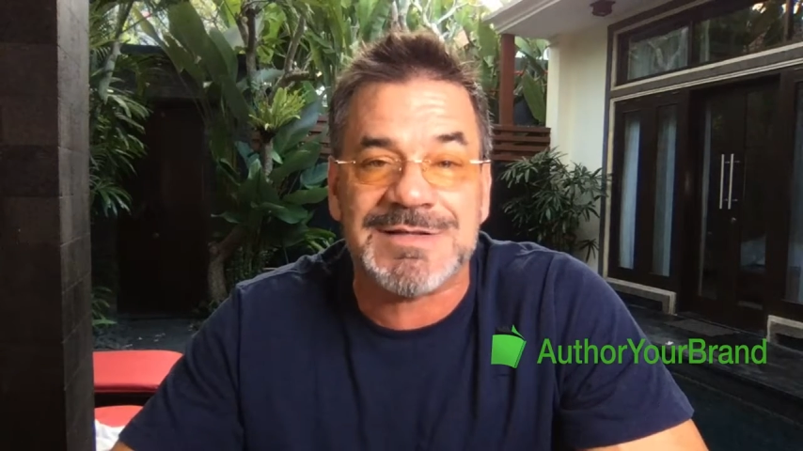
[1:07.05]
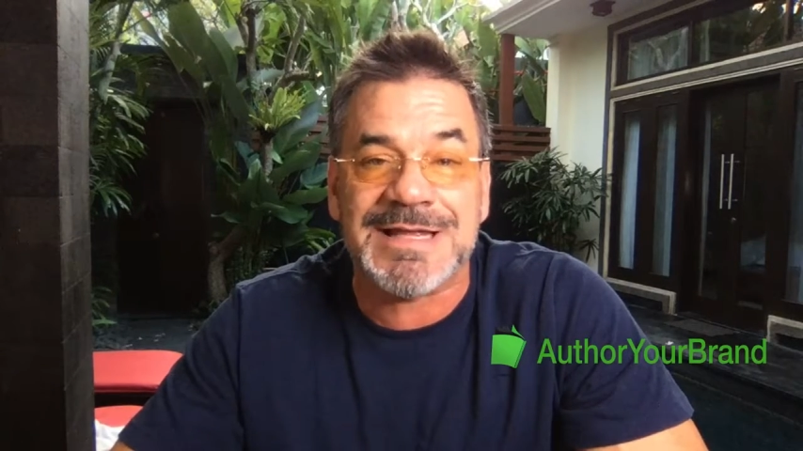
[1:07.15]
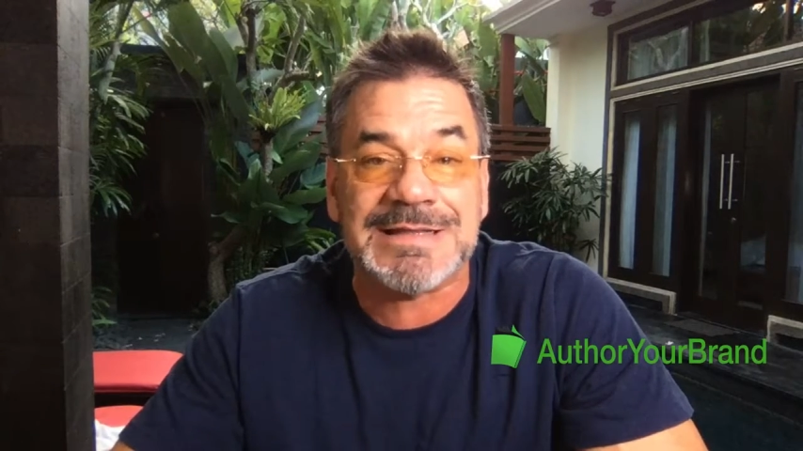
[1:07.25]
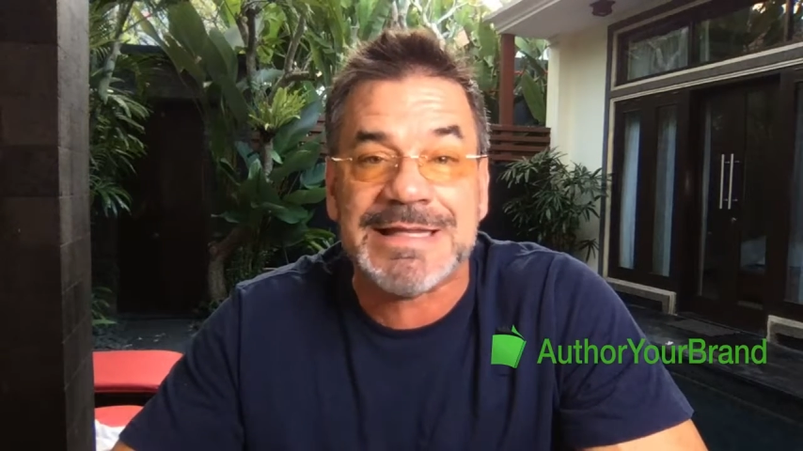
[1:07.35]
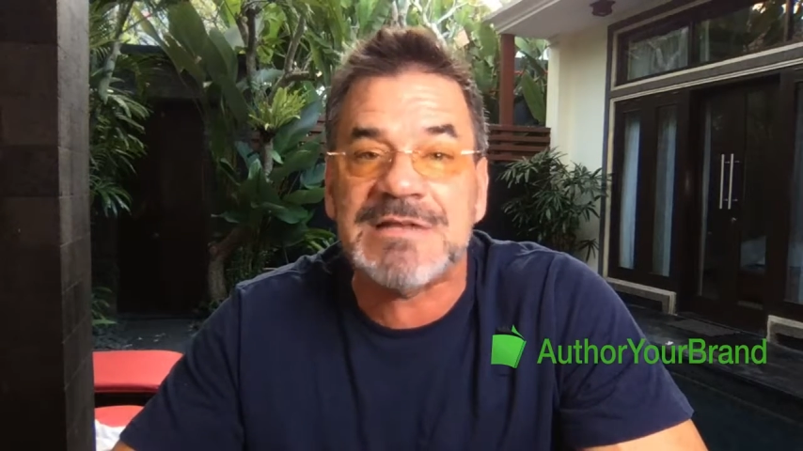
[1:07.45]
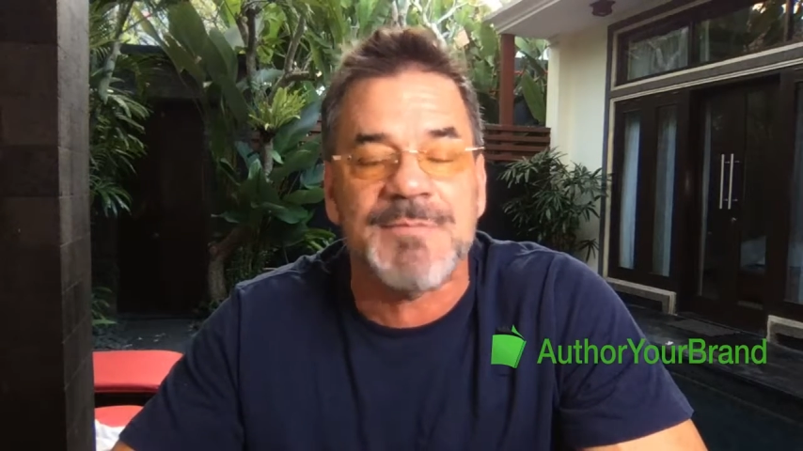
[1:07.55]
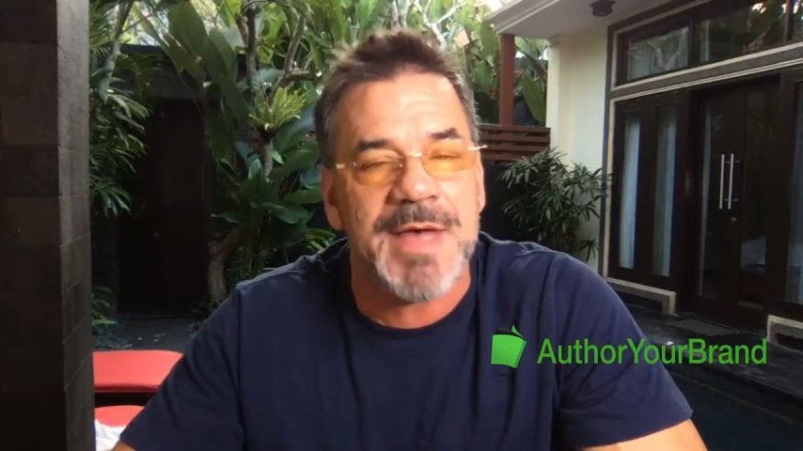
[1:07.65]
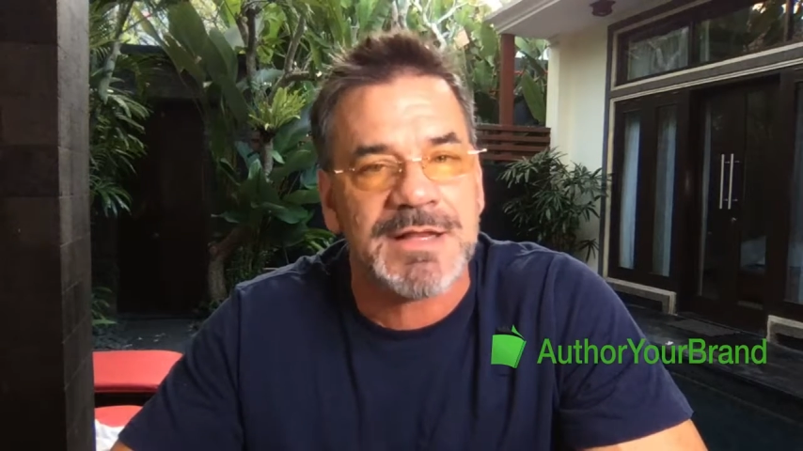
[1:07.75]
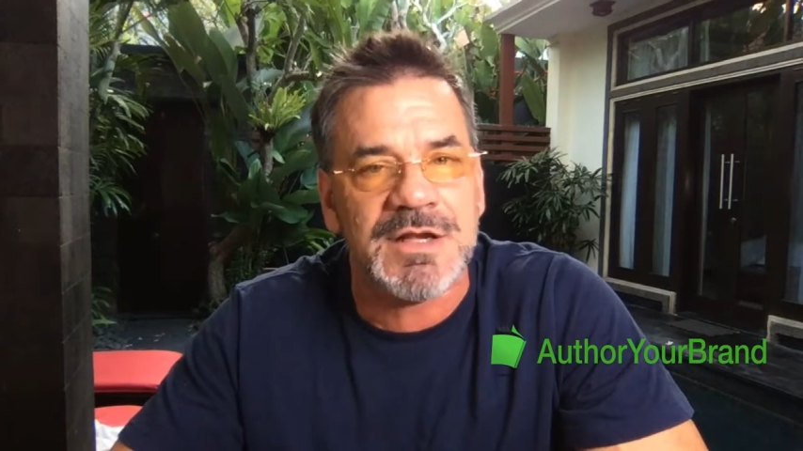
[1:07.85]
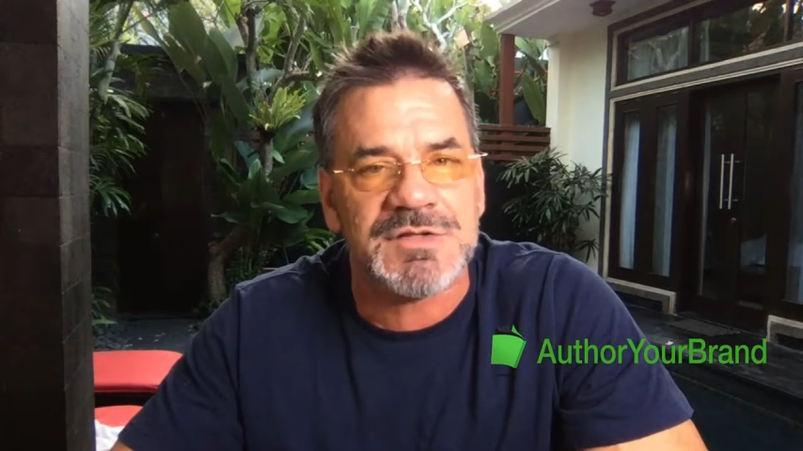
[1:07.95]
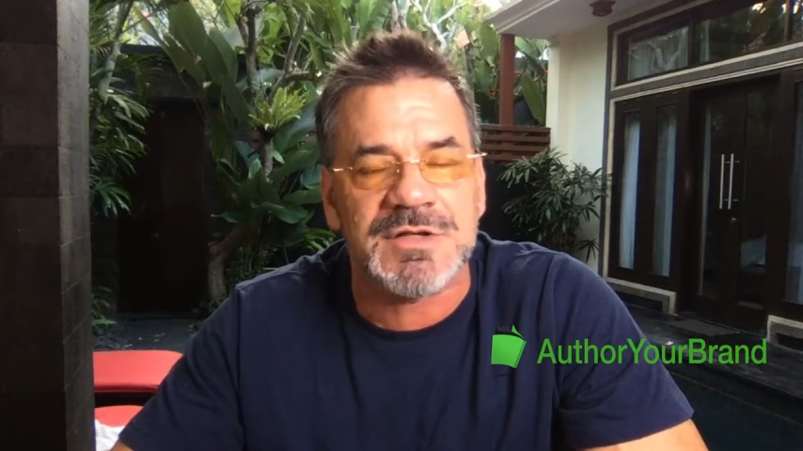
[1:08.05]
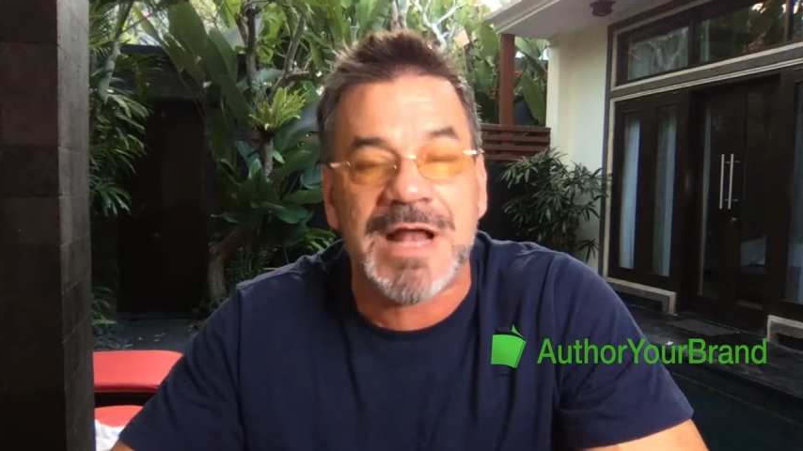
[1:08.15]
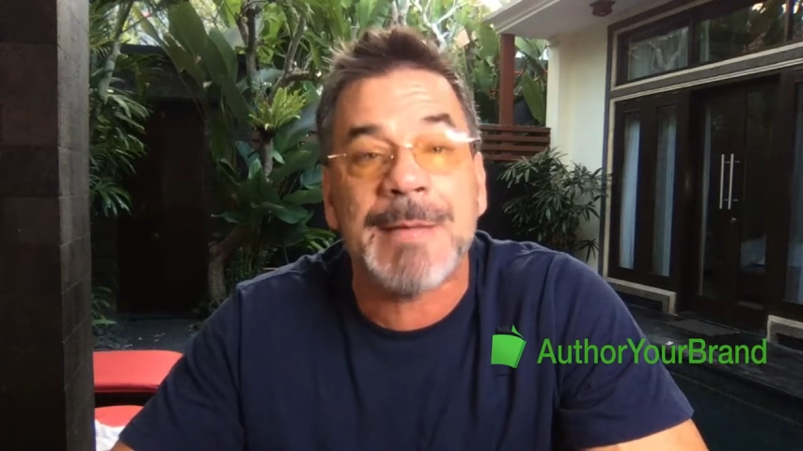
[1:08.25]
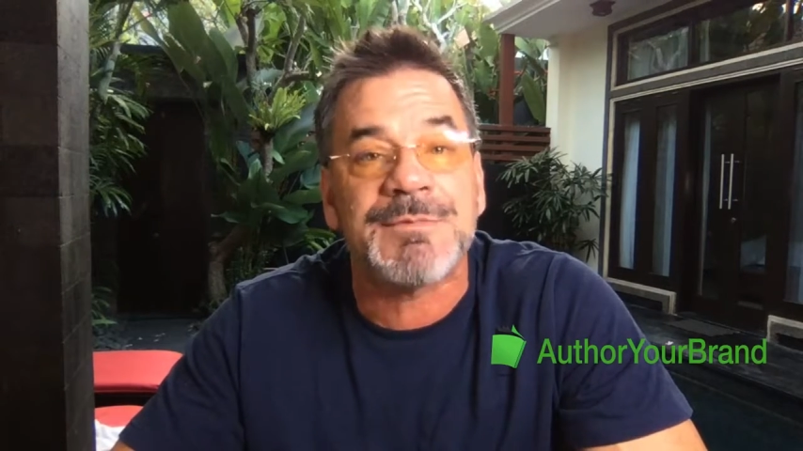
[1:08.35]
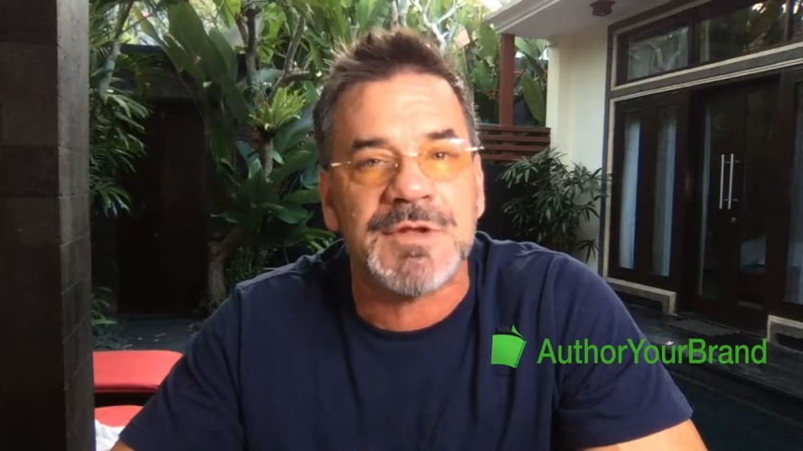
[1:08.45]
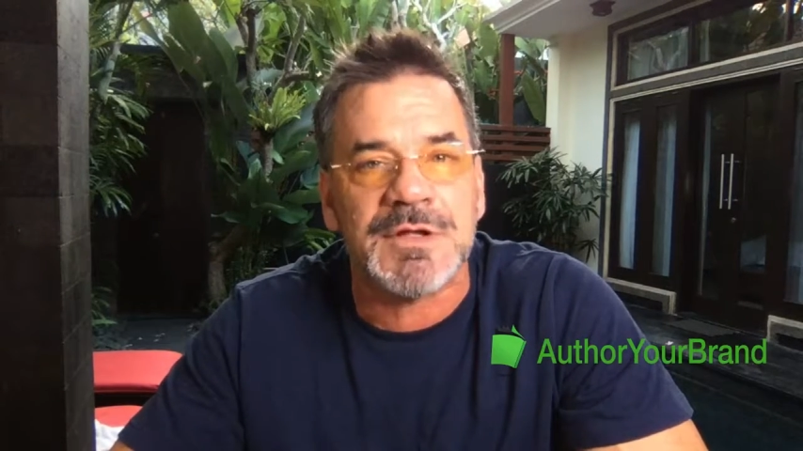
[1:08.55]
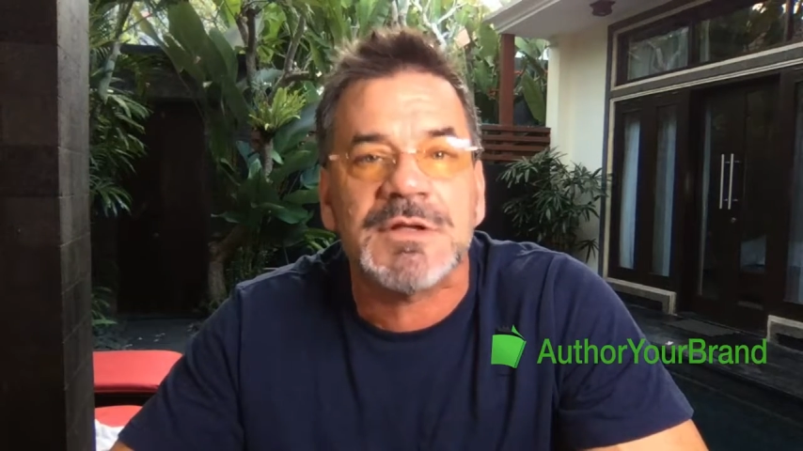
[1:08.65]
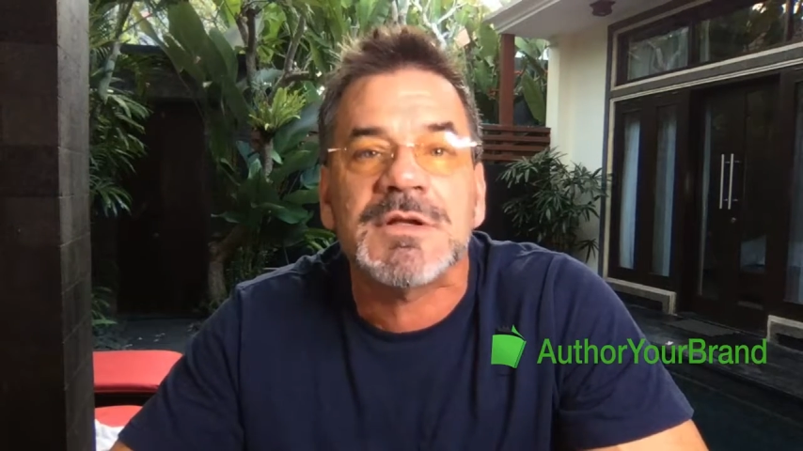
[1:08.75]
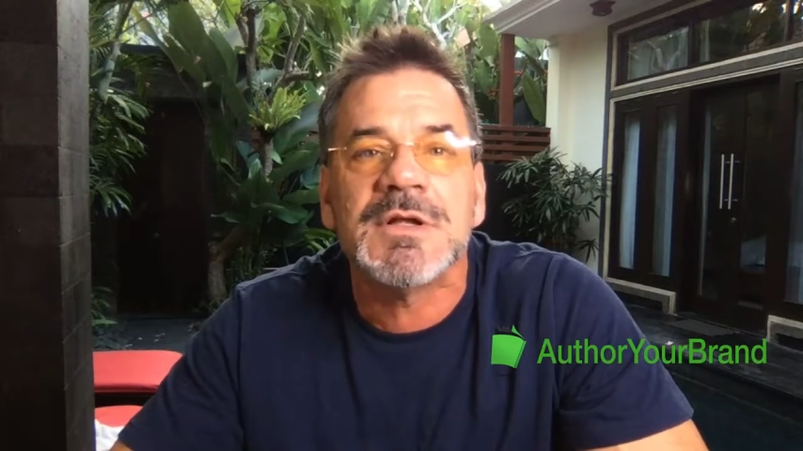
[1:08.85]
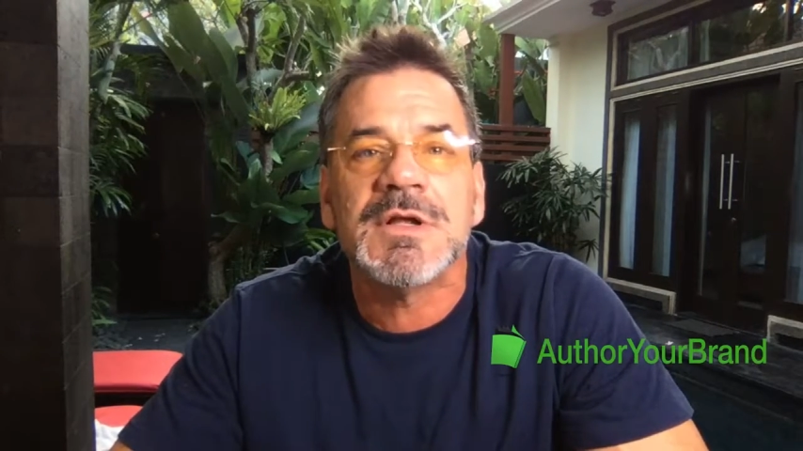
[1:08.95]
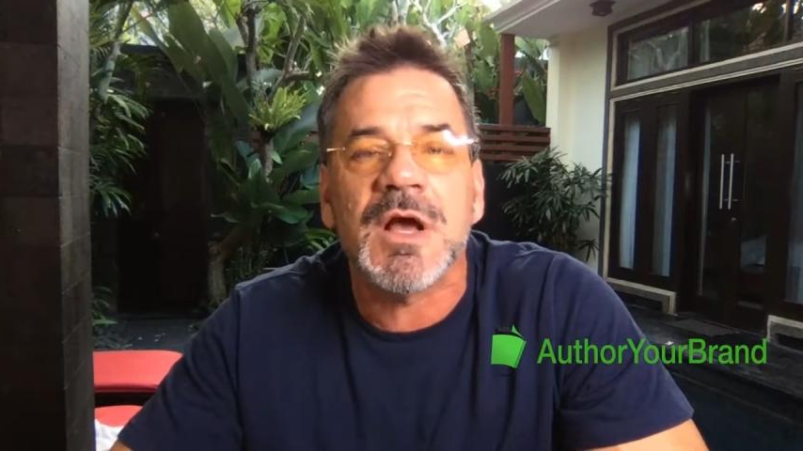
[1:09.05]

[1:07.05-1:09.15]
as a lead magnet, as an opt in,